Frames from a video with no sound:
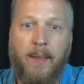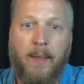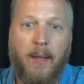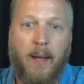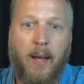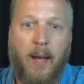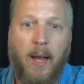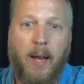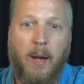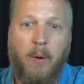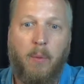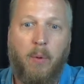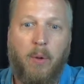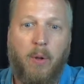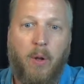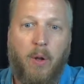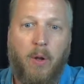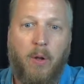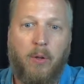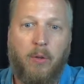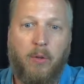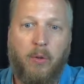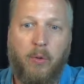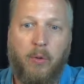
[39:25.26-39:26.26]
I will
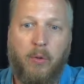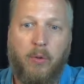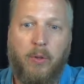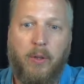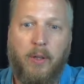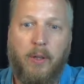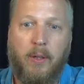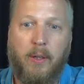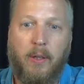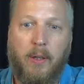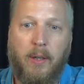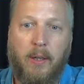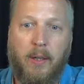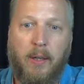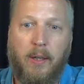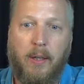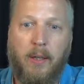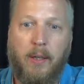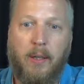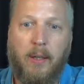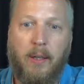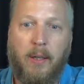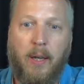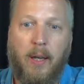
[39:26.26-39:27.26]
also sit
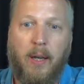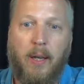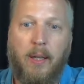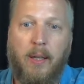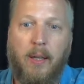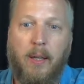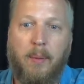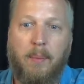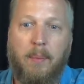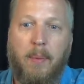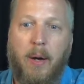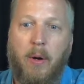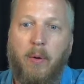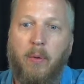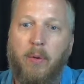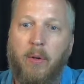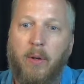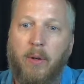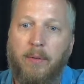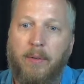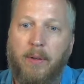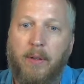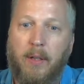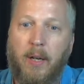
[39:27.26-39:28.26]
on the mount
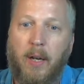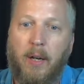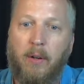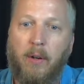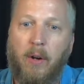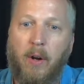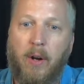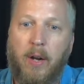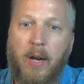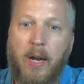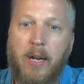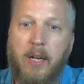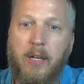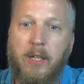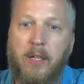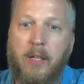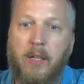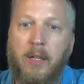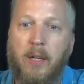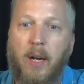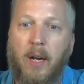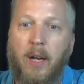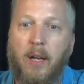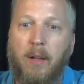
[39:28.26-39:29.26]
of the
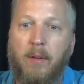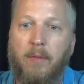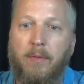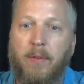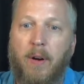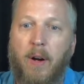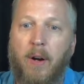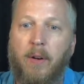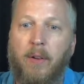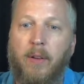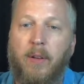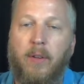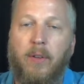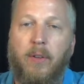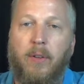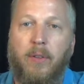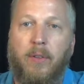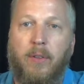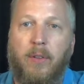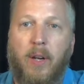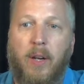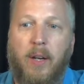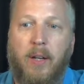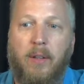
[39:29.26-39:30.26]
congregation on the farthest
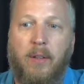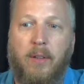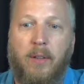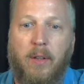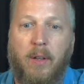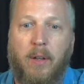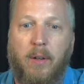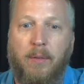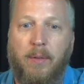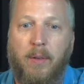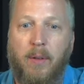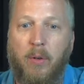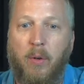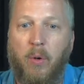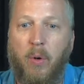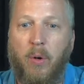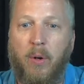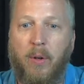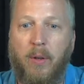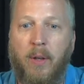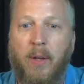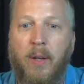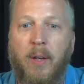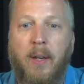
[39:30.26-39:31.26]
sides of the
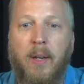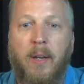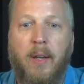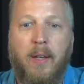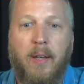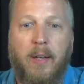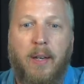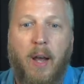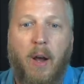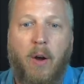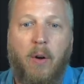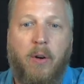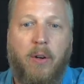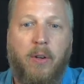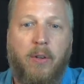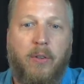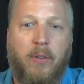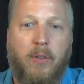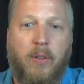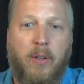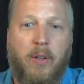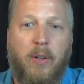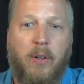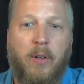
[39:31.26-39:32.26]
north." Now
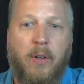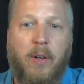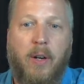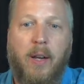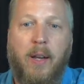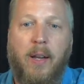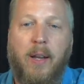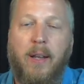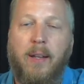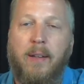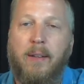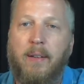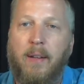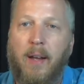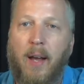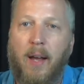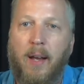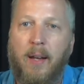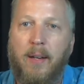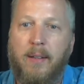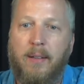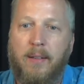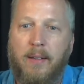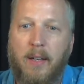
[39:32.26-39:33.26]
consider as
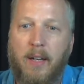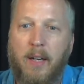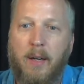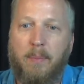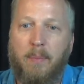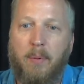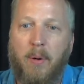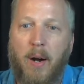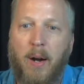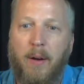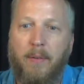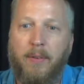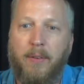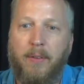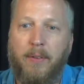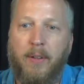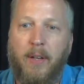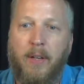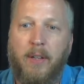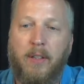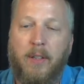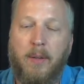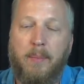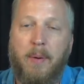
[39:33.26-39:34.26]
Isaiah
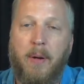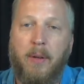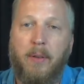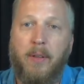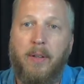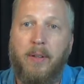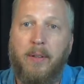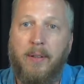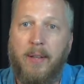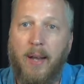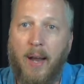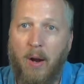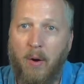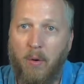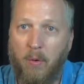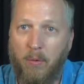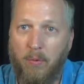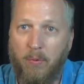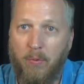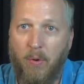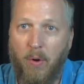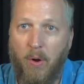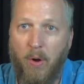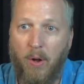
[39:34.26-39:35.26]
prophesies about the
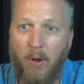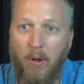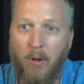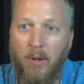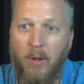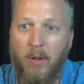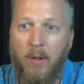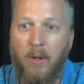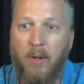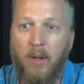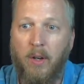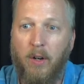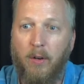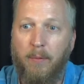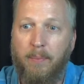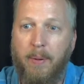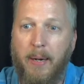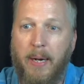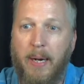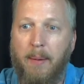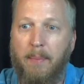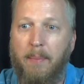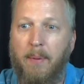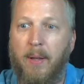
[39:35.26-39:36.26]
downfall of
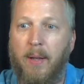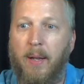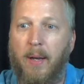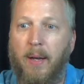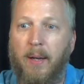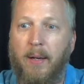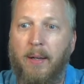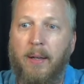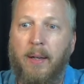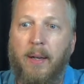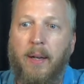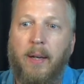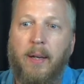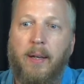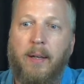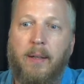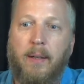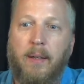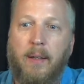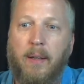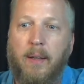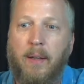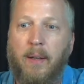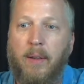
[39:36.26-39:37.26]
Babylon at
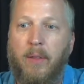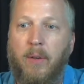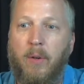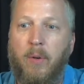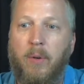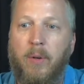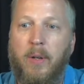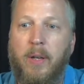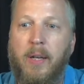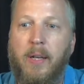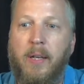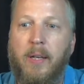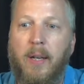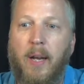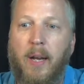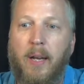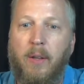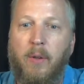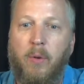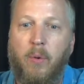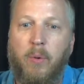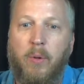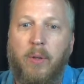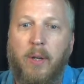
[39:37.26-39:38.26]

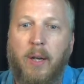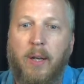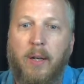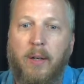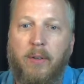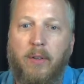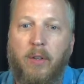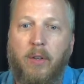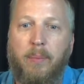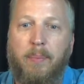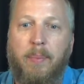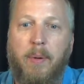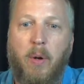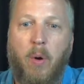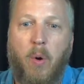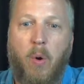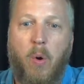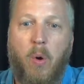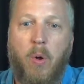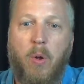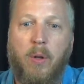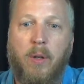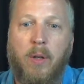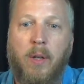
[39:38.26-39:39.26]
13:9-10. It says,
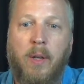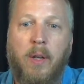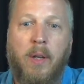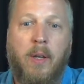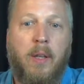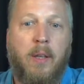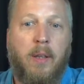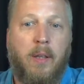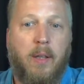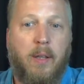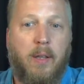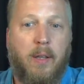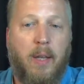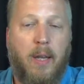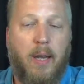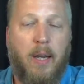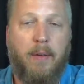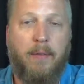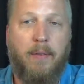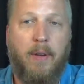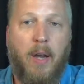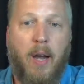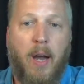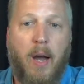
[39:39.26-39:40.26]
"Behold, the day
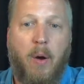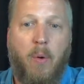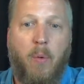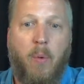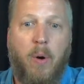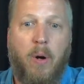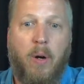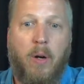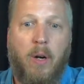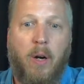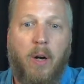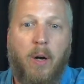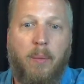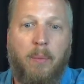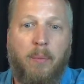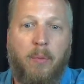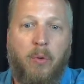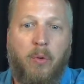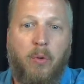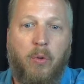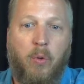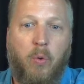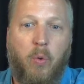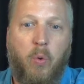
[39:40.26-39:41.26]
of Yahweh
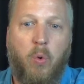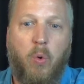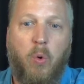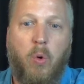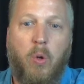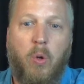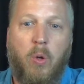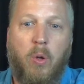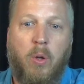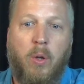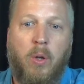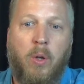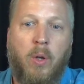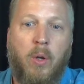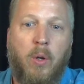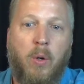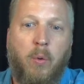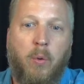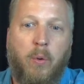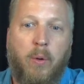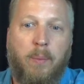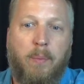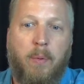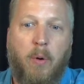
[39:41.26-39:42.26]
comes, cruel,
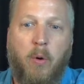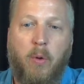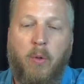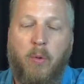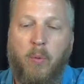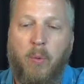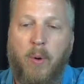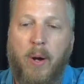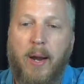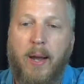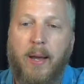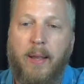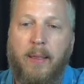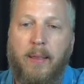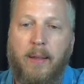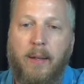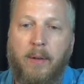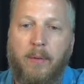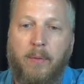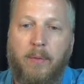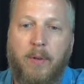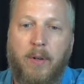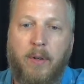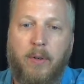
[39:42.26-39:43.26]
with both wrath
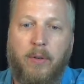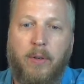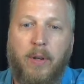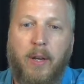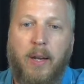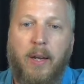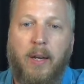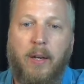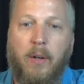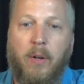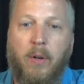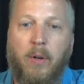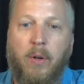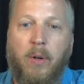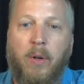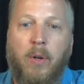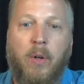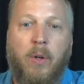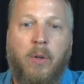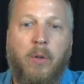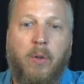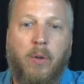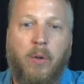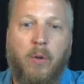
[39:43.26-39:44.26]
and fierce anger,
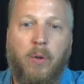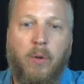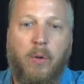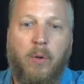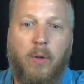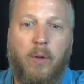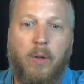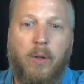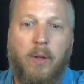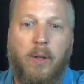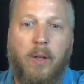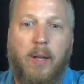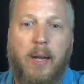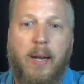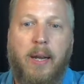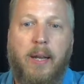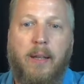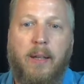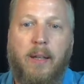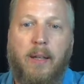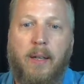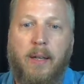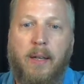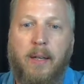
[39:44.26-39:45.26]
to
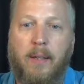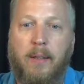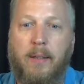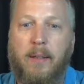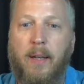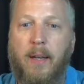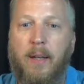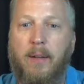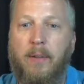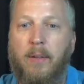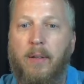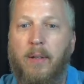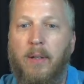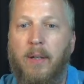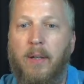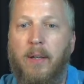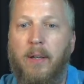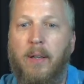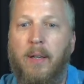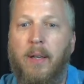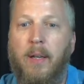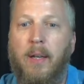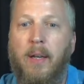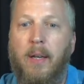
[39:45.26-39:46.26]
lay the land
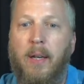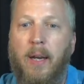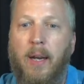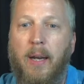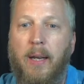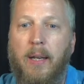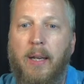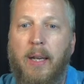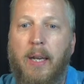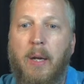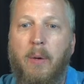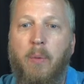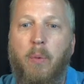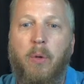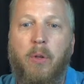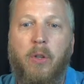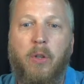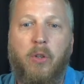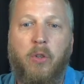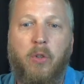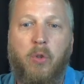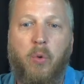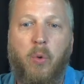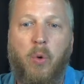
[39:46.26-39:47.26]
desolate, and he will
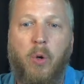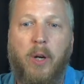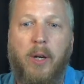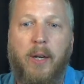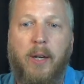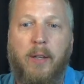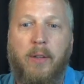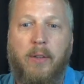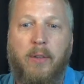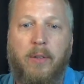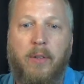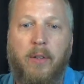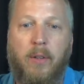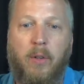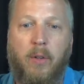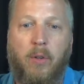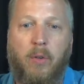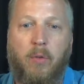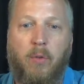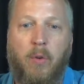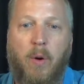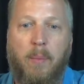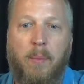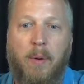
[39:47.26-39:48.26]
destroy its
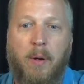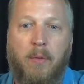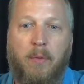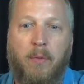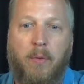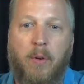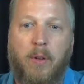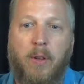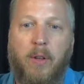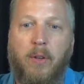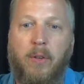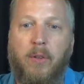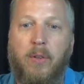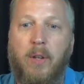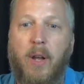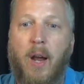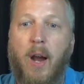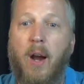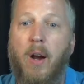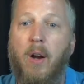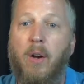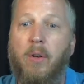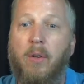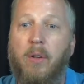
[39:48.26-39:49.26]
sinners from it. For the
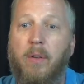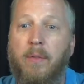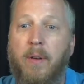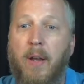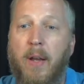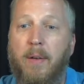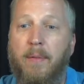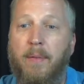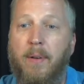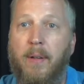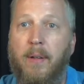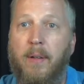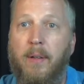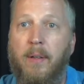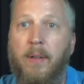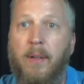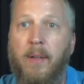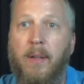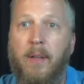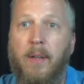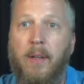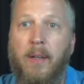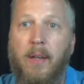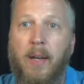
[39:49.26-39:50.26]
stars of heaven
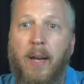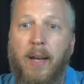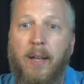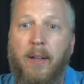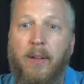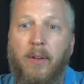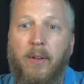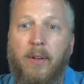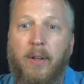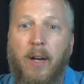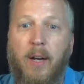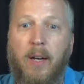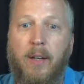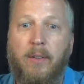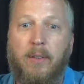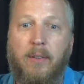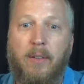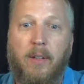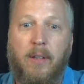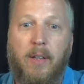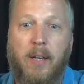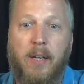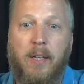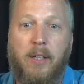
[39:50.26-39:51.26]
and their
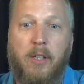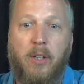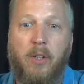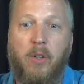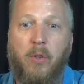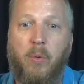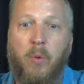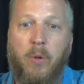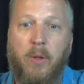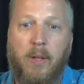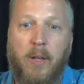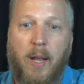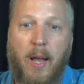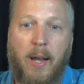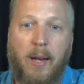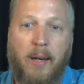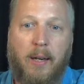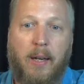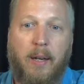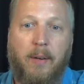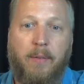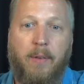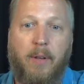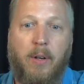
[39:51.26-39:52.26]
constellations will
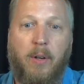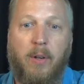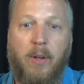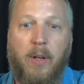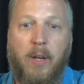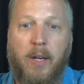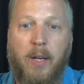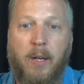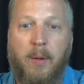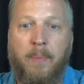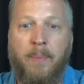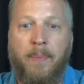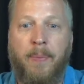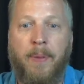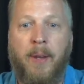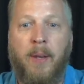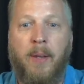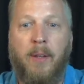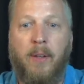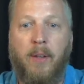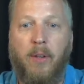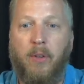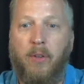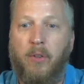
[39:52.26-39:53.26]
not give their light.
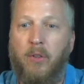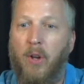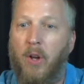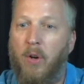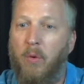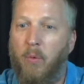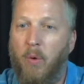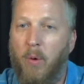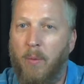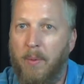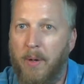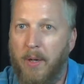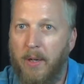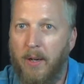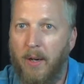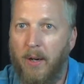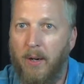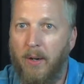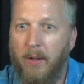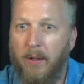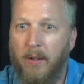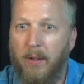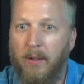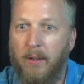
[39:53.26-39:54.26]
The sun will be
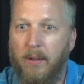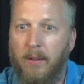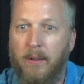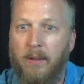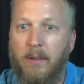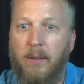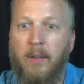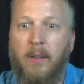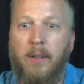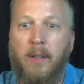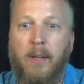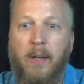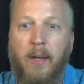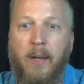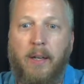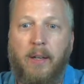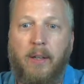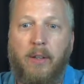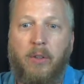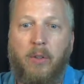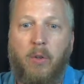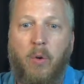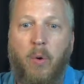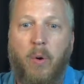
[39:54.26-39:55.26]
darkened in
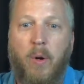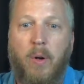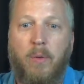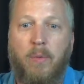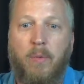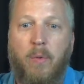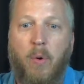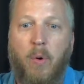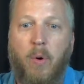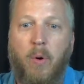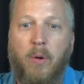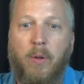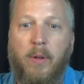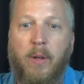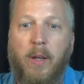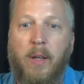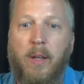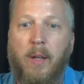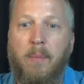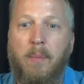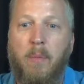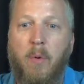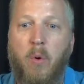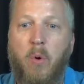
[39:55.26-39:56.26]
its going forth,
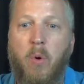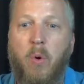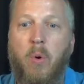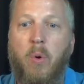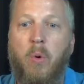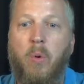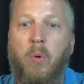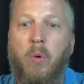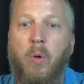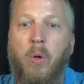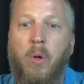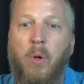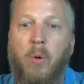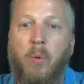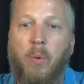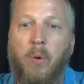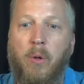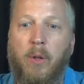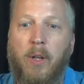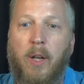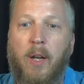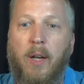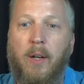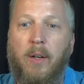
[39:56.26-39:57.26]
and the moon
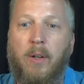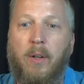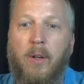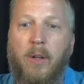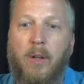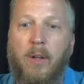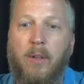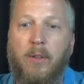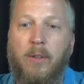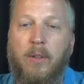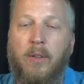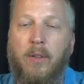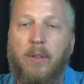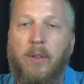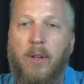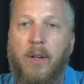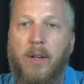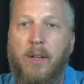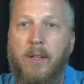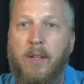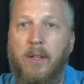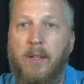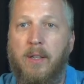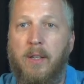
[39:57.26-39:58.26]
will not cause its
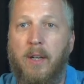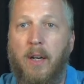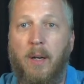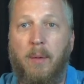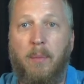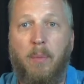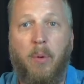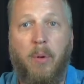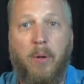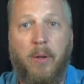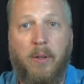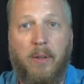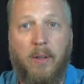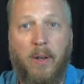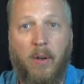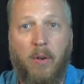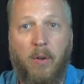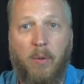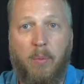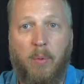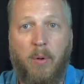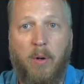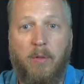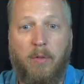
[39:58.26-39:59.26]
light to shine. Boy, it
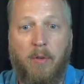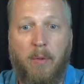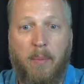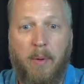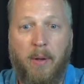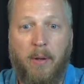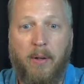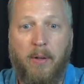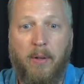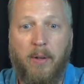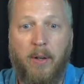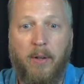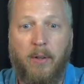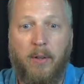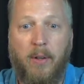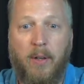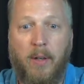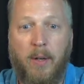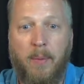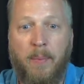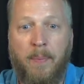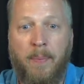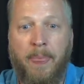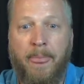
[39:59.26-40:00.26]
sounds pretty familiar, doesn't
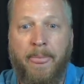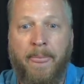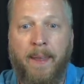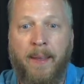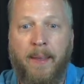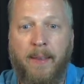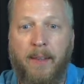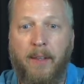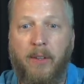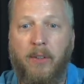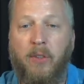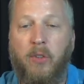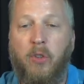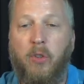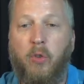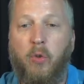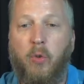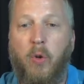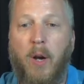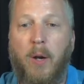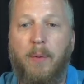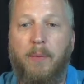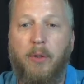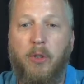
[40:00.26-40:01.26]
it? This
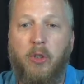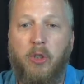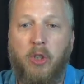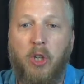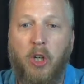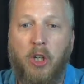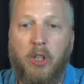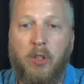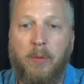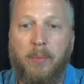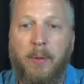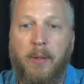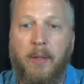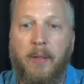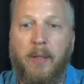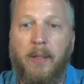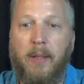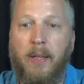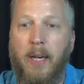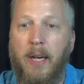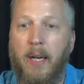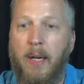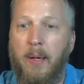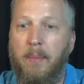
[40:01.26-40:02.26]
describes judgment
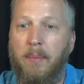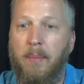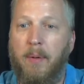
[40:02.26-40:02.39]
that came